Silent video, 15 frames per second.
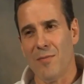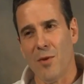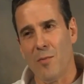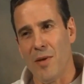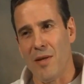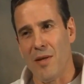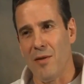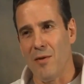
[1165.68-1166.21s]
no
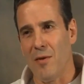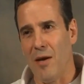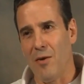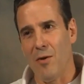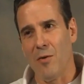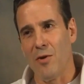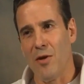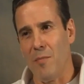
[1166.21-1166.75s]
big deal. I
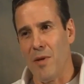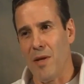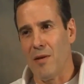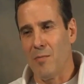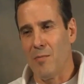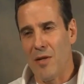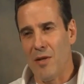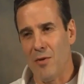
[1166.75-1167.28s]
know you didn't mean
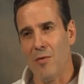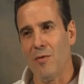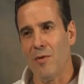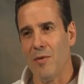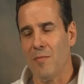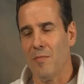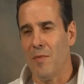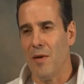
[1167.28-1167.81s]
it, but
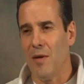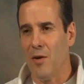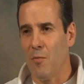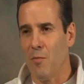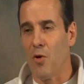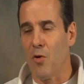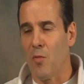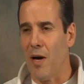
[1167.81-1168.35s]
you
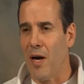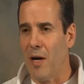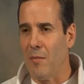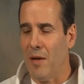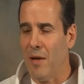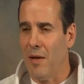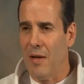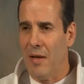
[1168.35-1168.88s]
broke my arm.